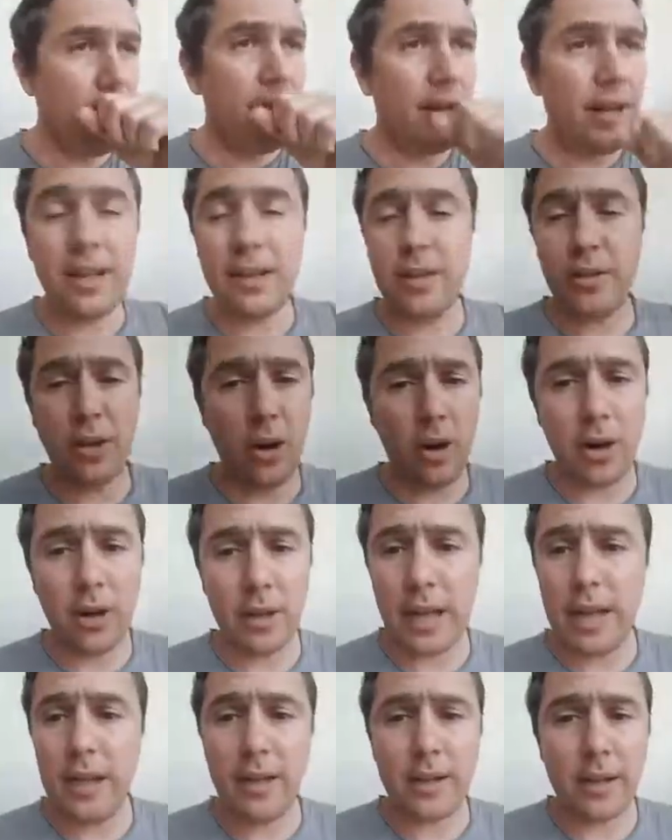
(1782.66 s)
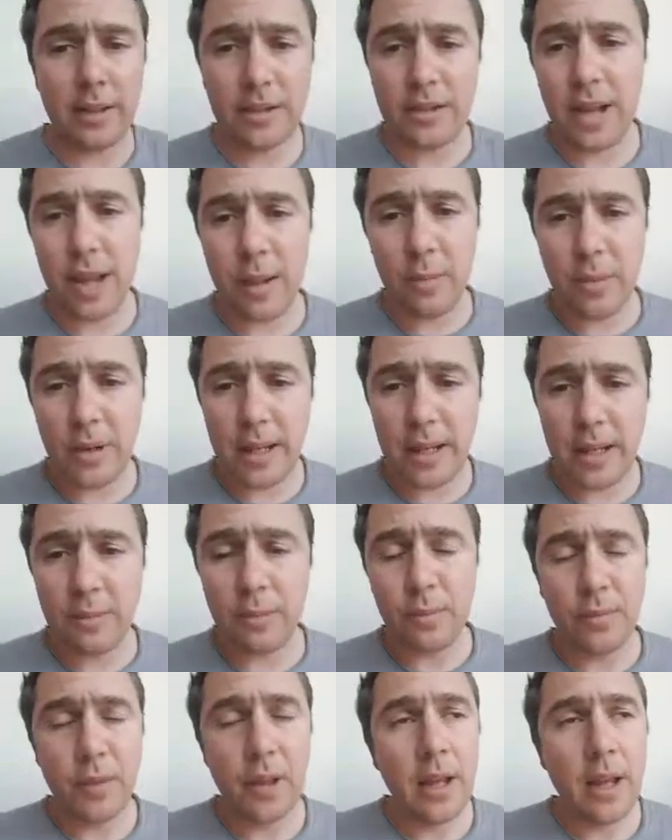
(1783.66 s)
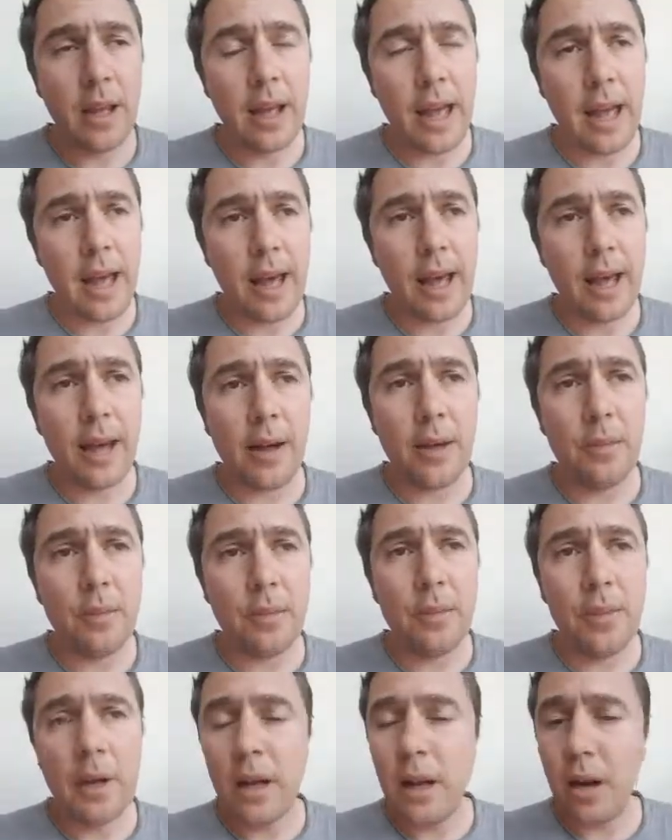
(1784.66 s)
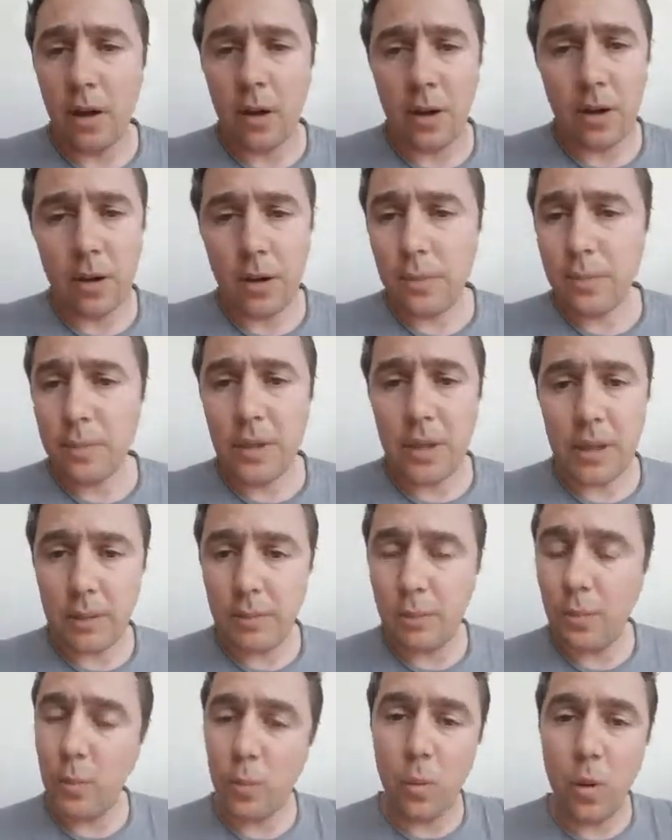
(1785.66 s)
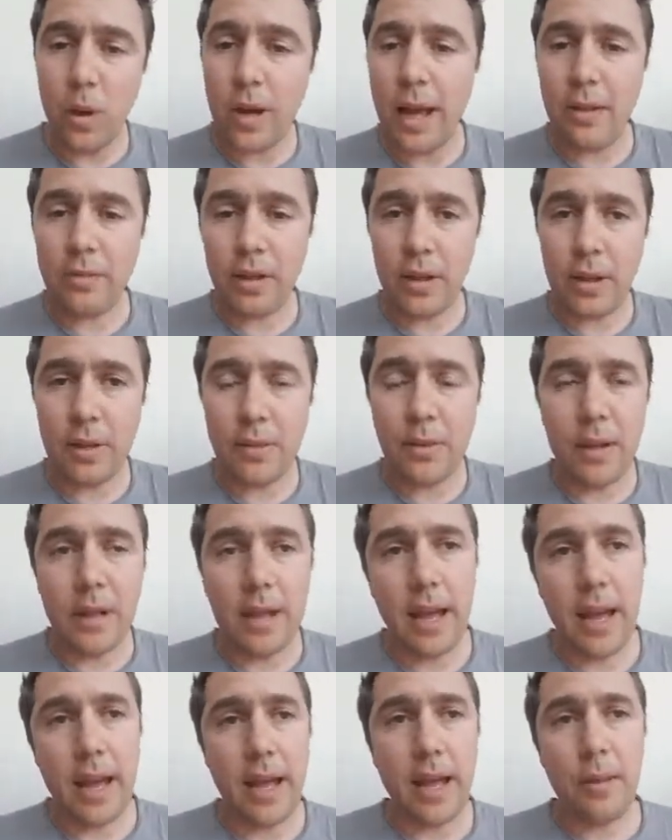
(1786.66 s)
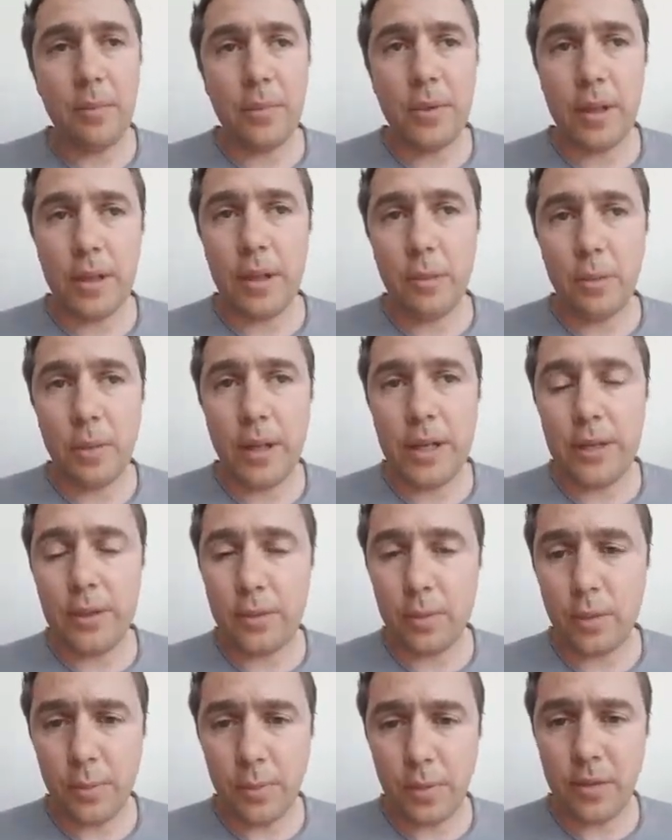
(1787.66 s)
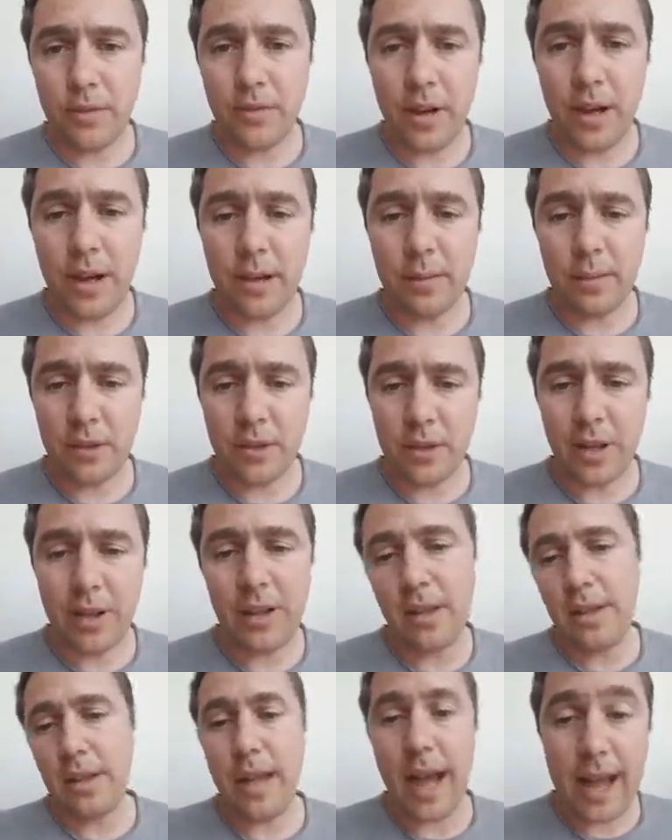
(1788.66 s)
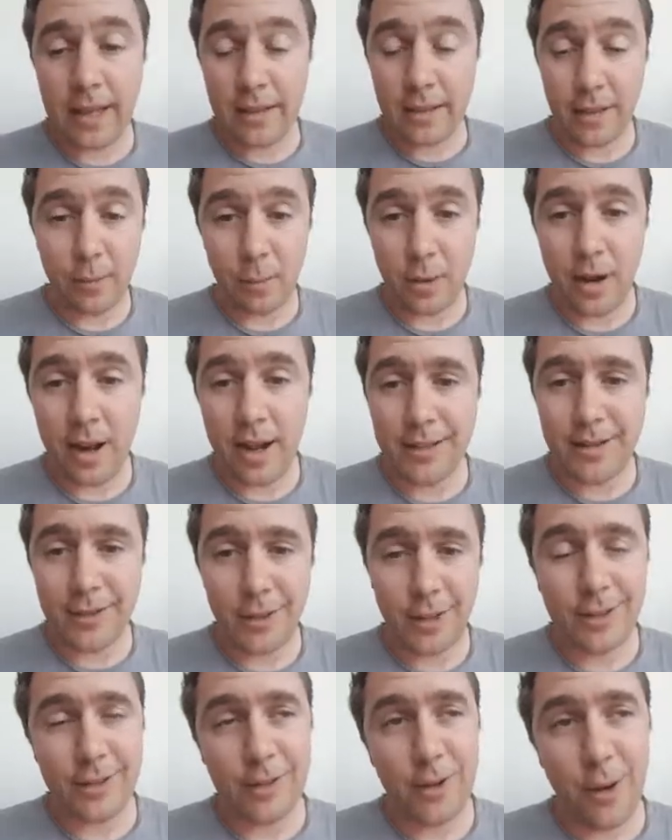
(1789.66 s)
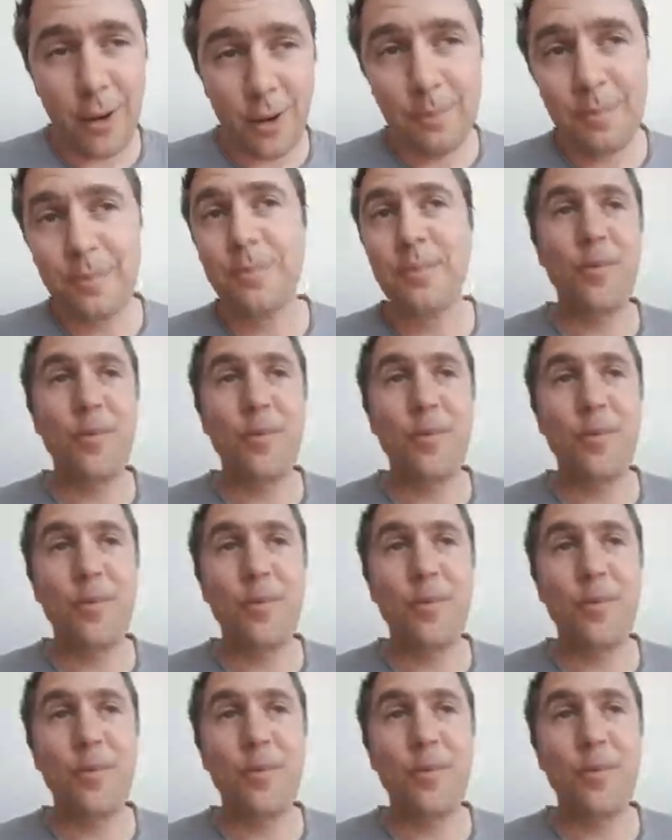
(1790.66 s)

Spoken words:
a talk in assembly, or you know, whatever the winners would prefer. So that is the prize. So it's not